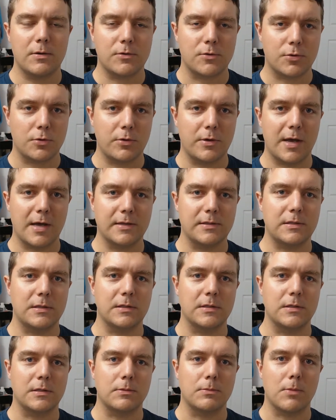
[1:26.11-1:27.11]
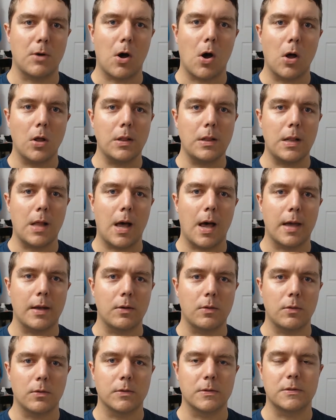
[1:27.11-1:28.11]
TrueNAS system
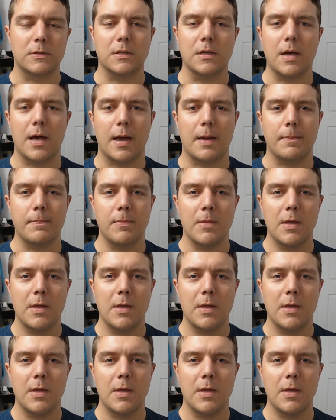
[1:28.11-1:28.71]
online all the time.